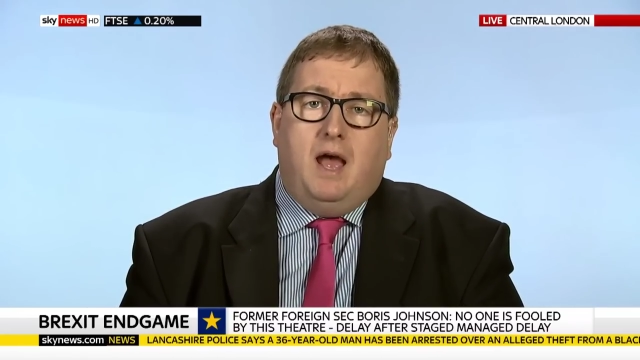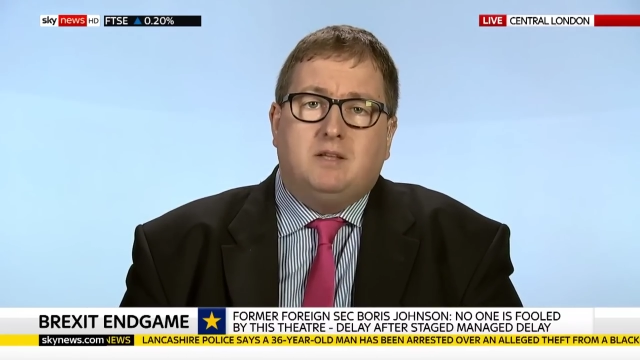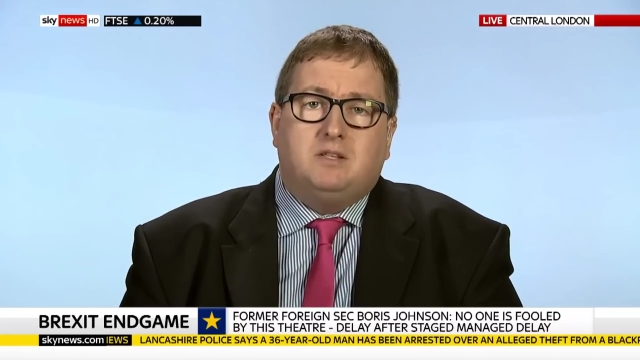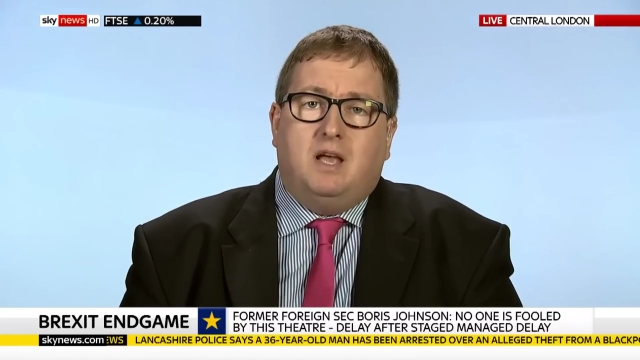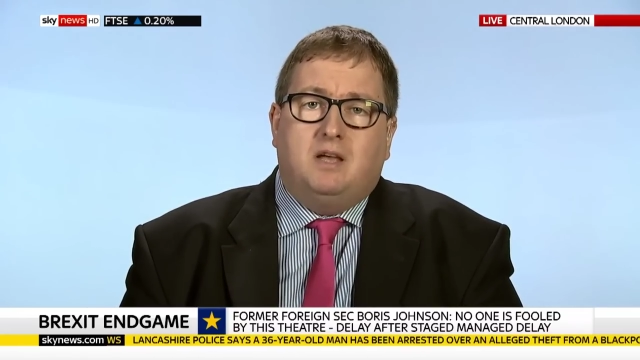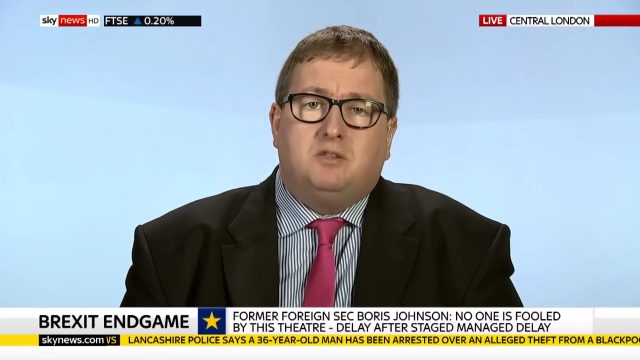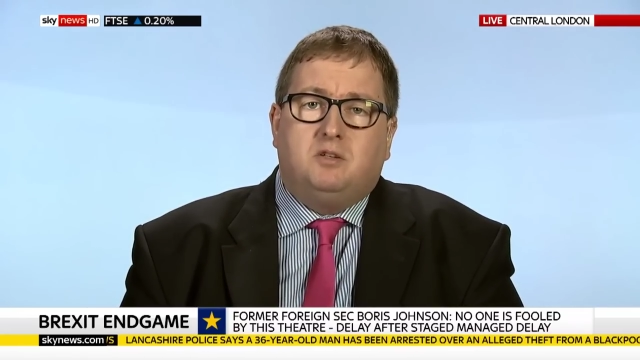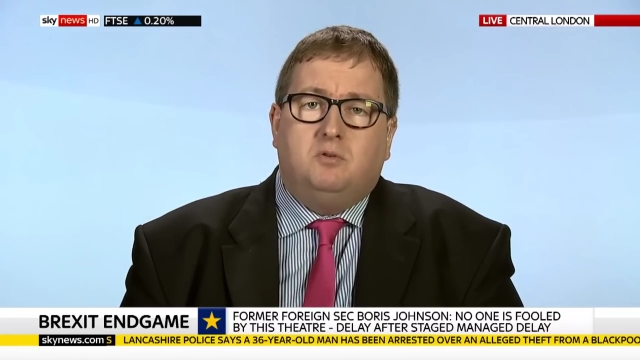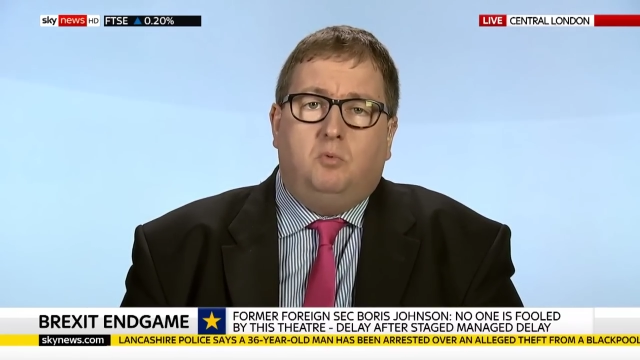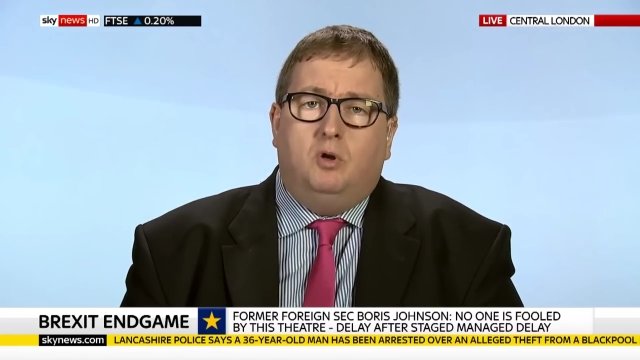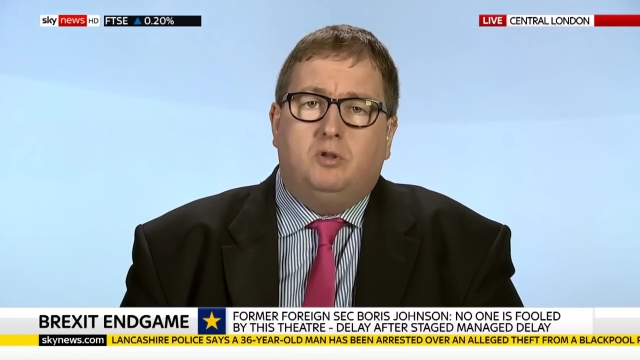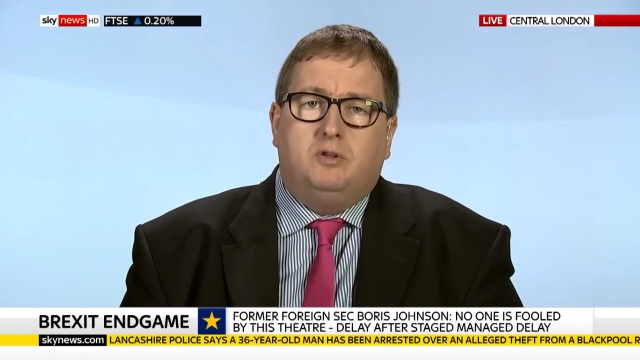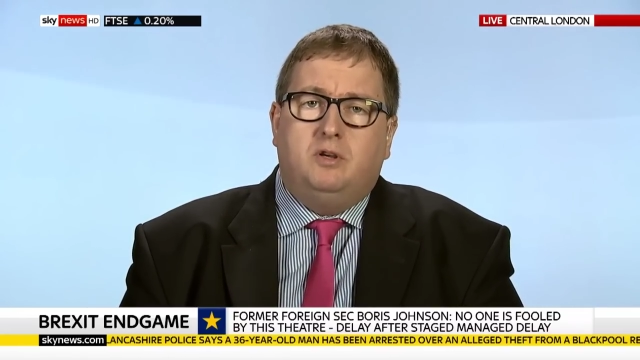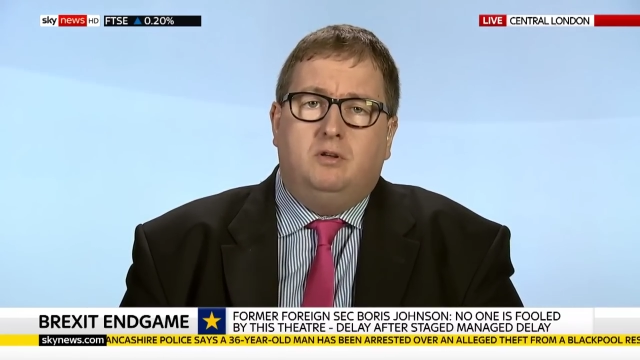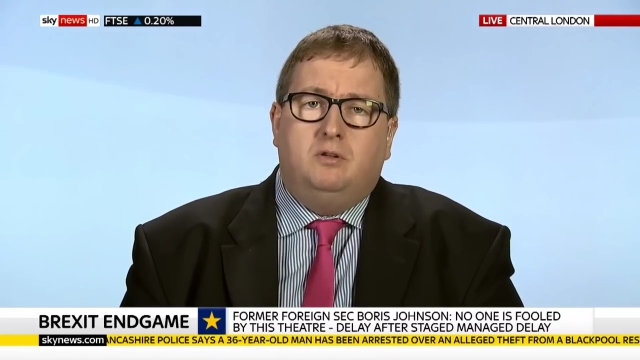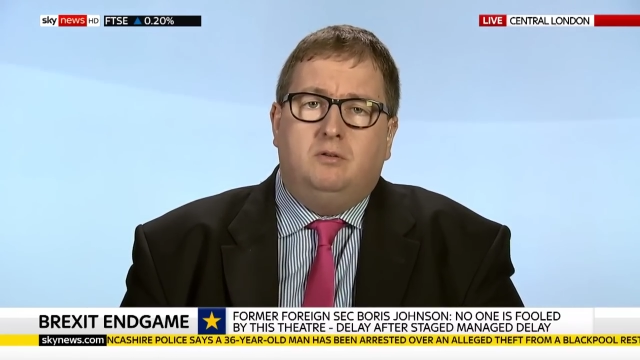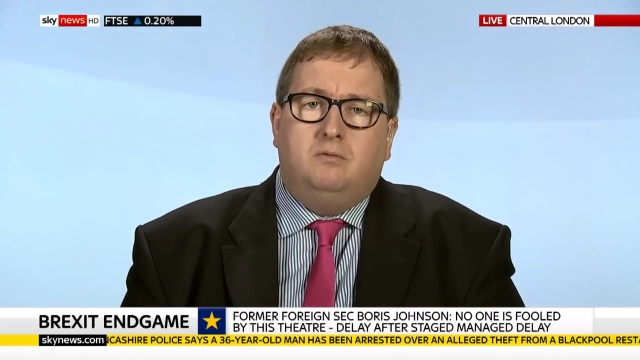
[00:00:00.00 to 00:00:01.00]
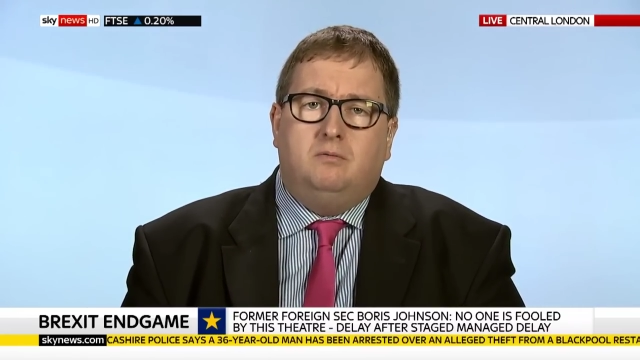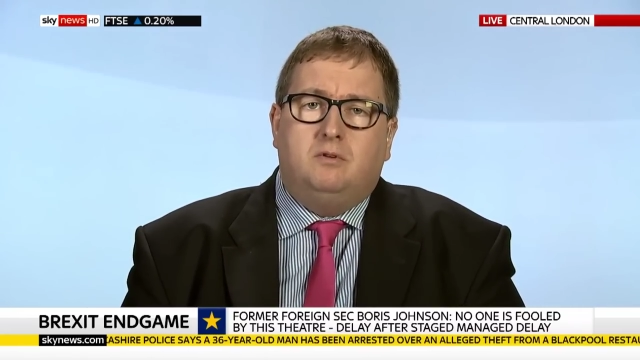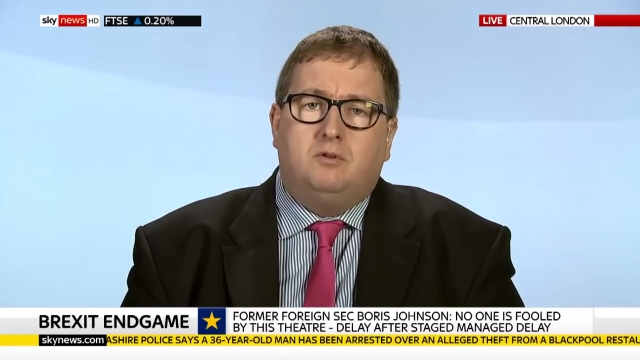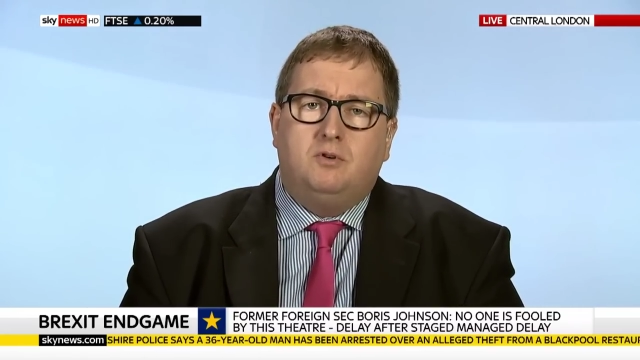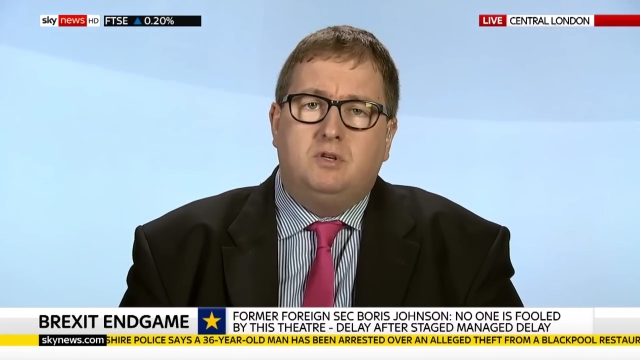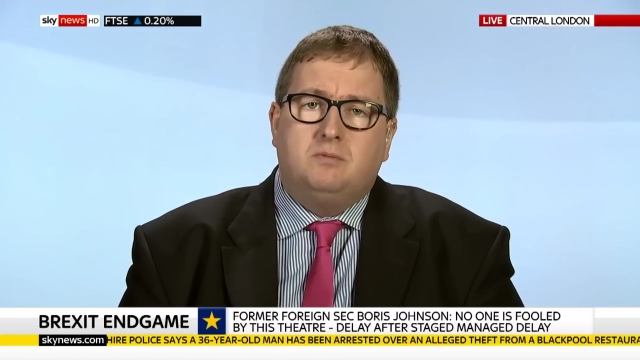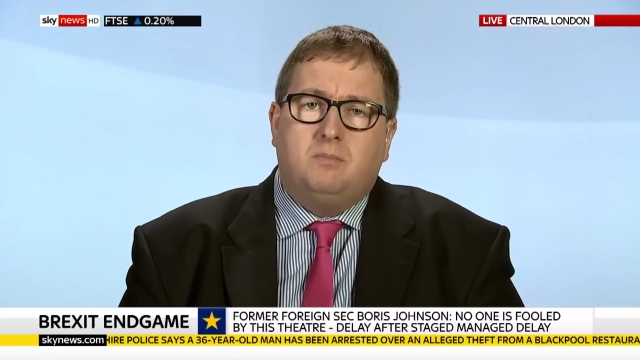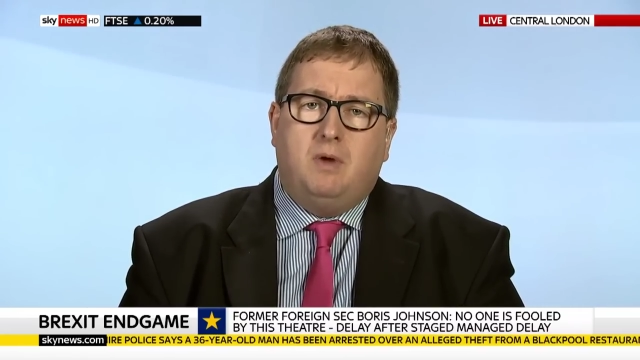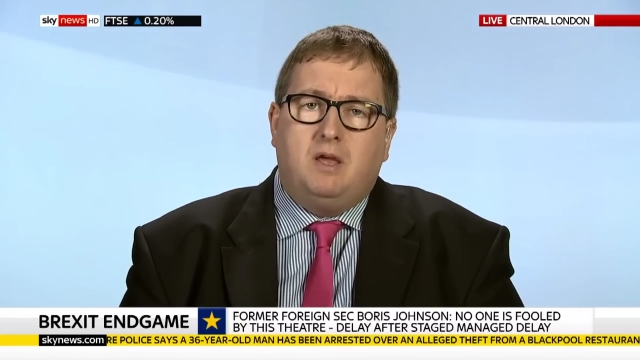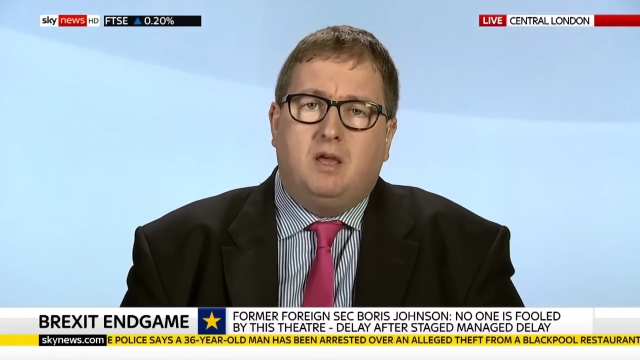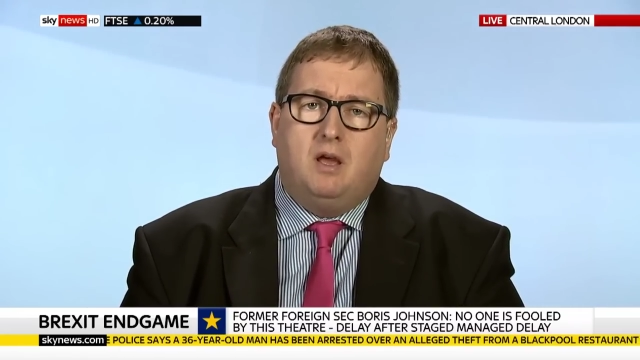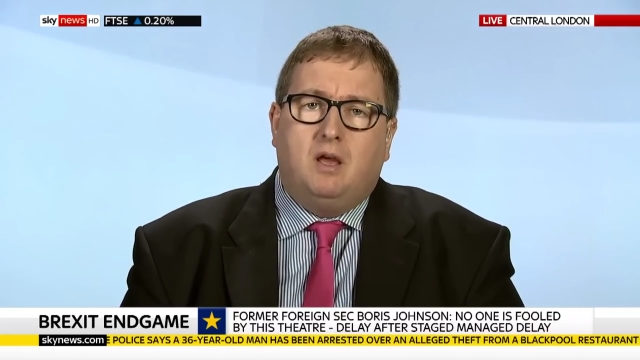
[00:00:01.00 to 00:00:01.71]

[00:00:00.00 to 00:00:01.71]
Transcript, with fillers: as, as to what deal Theresa May